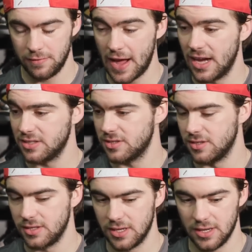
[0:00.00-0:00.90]
fast
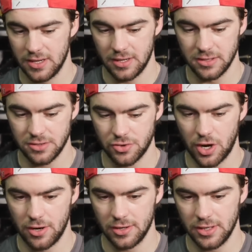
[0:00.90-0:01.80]
and
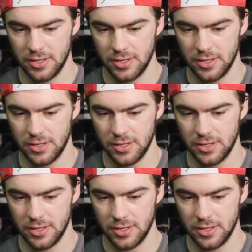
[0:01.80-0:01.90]
strong,